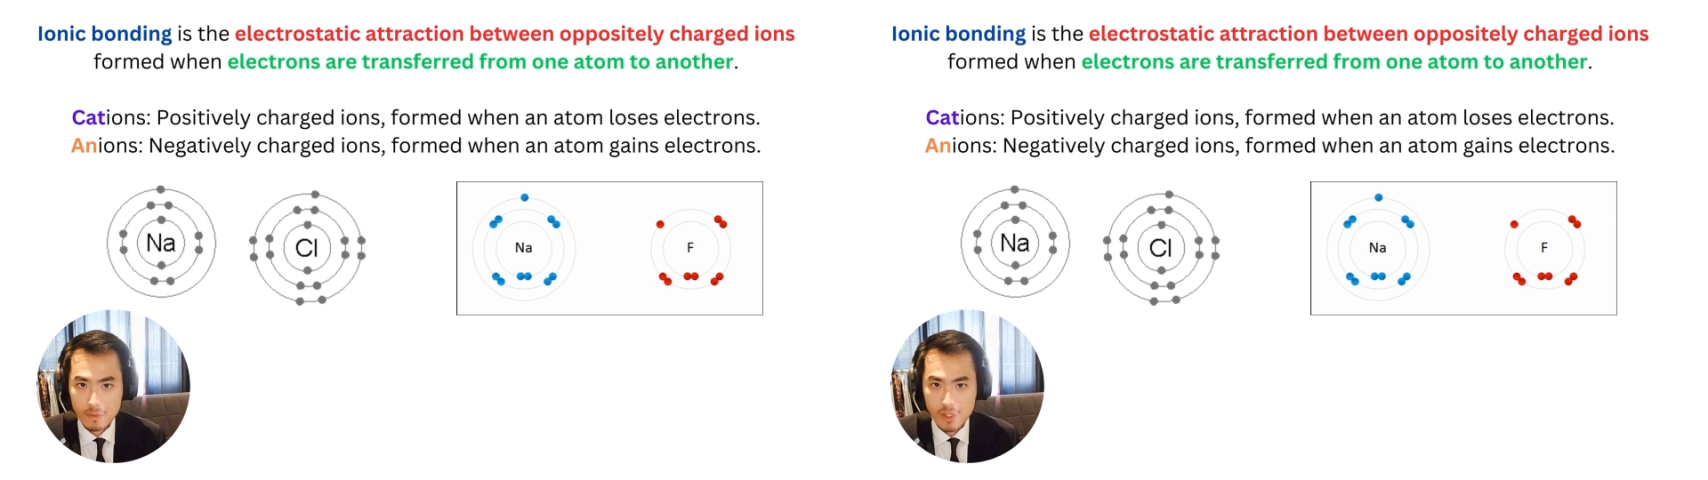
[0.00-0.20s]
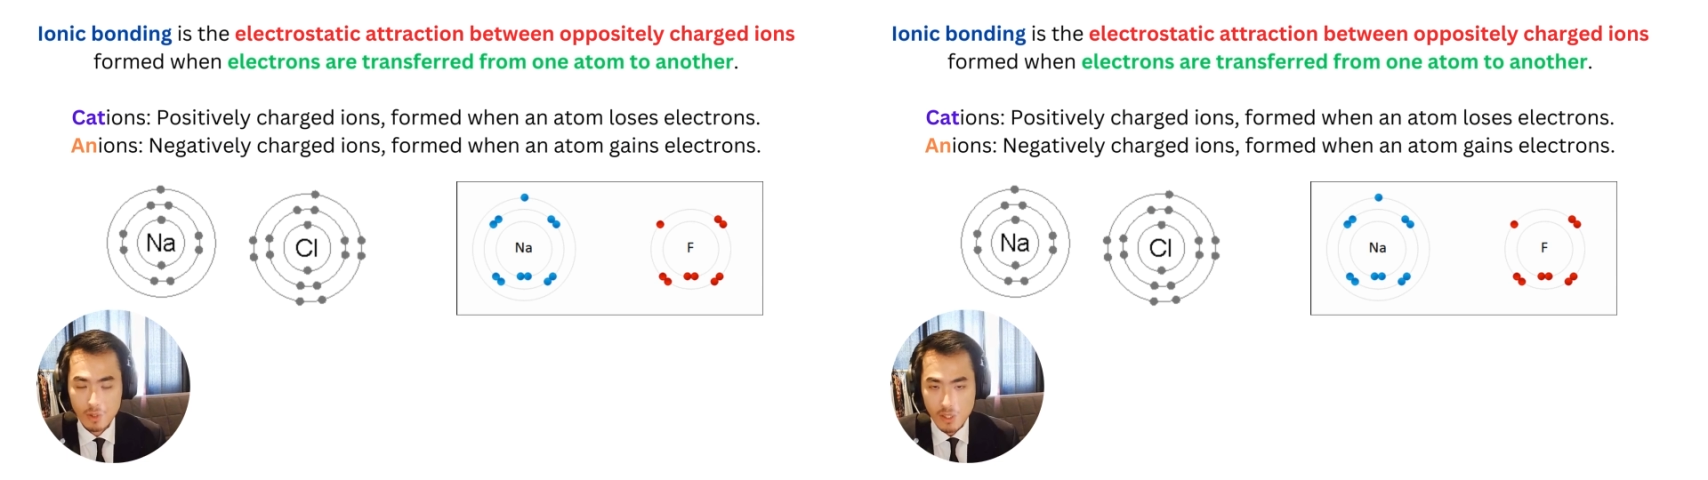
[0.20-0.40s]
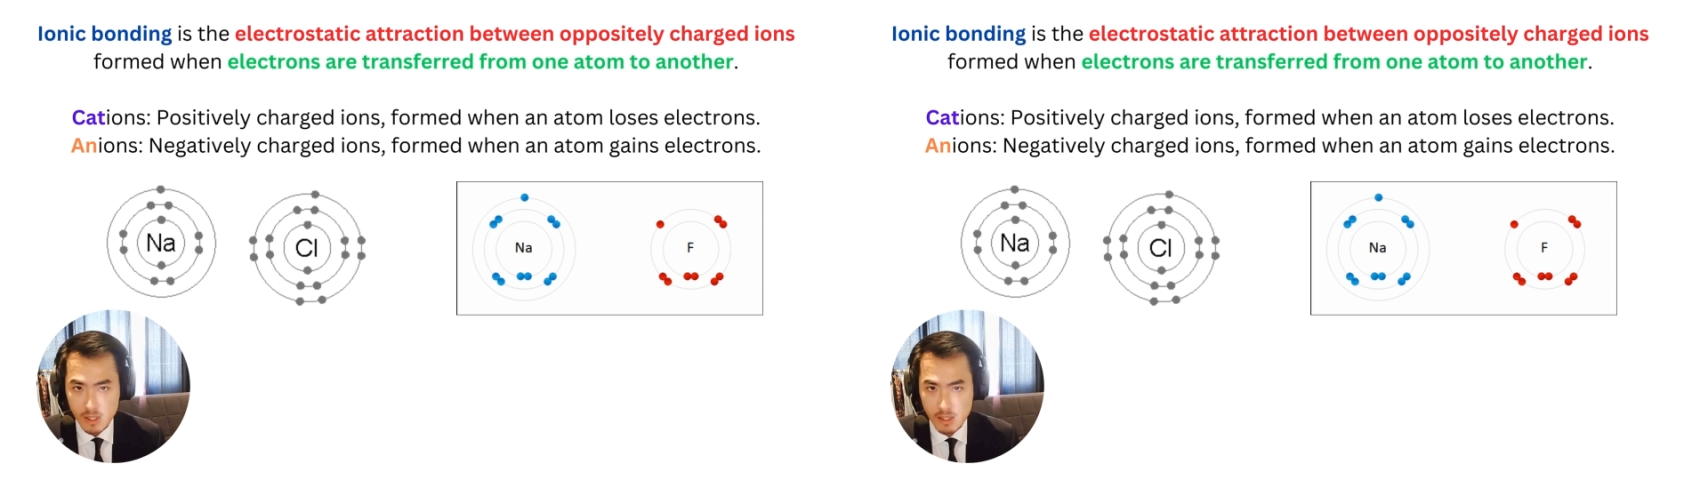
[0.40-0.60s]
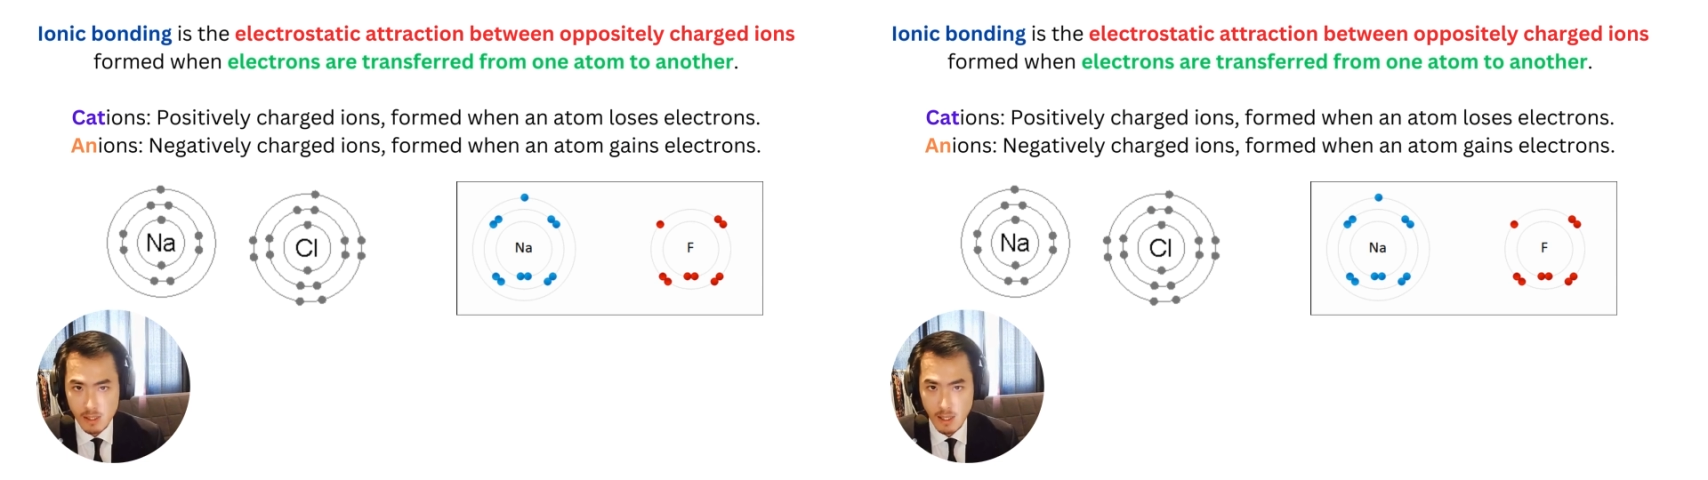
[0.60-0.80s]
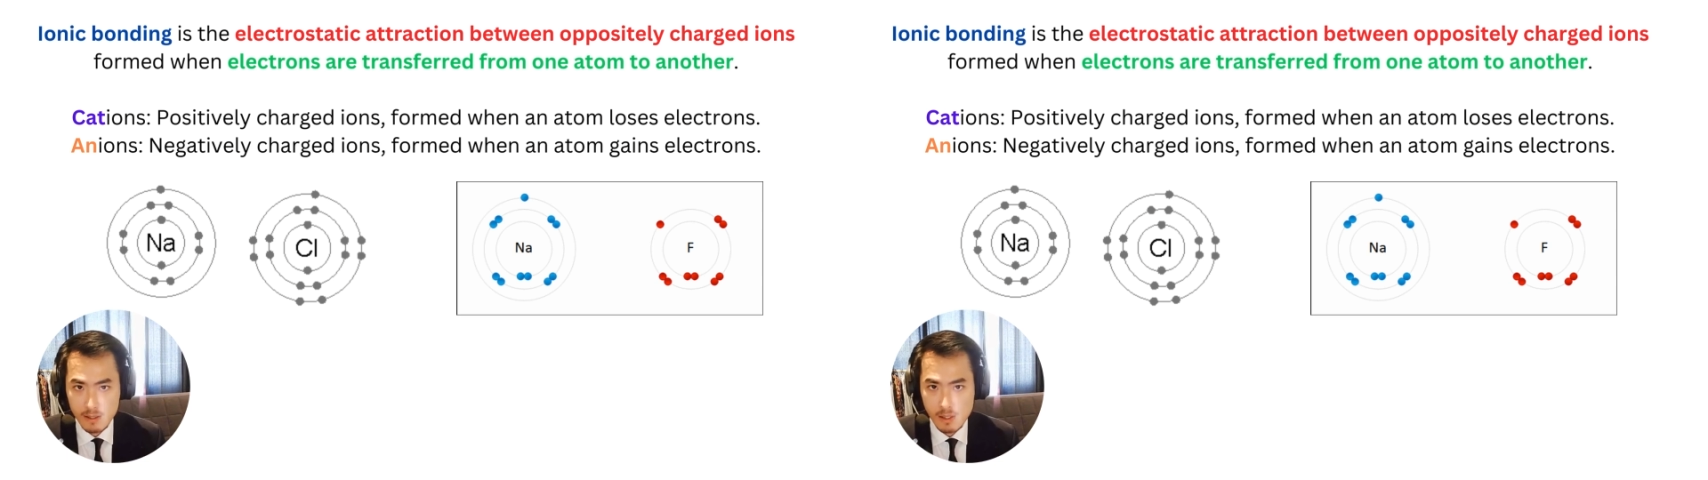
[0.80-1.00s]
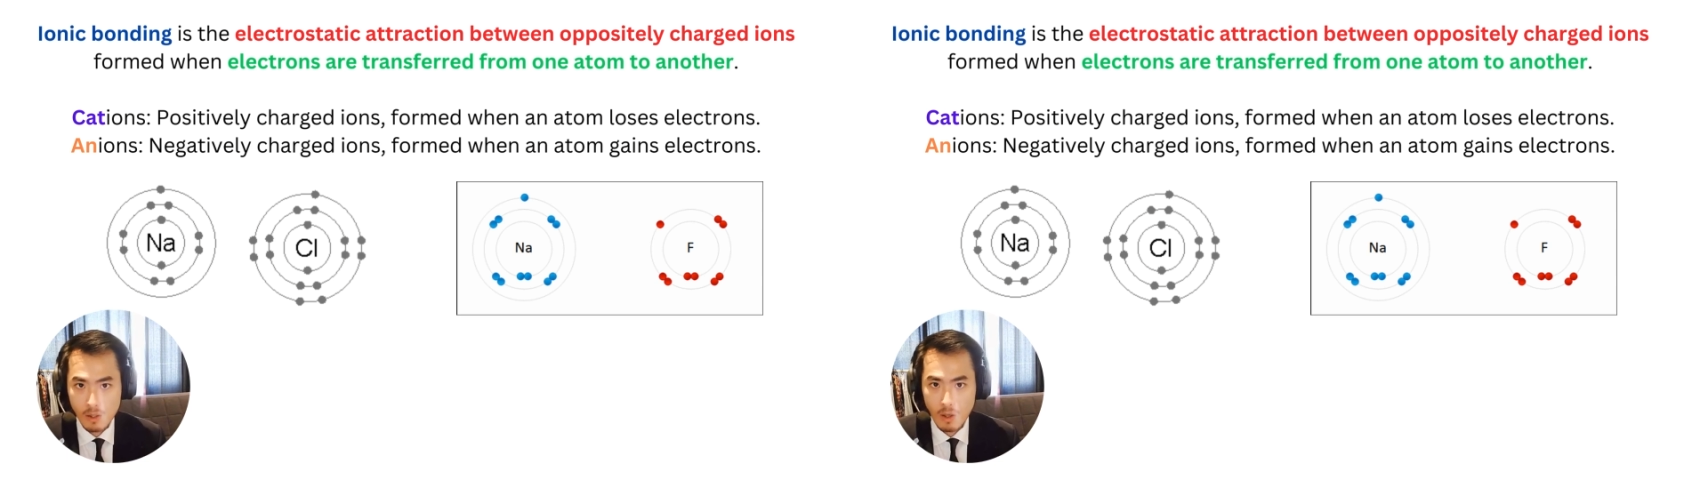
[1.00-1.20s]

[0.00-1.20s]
So this is a lesson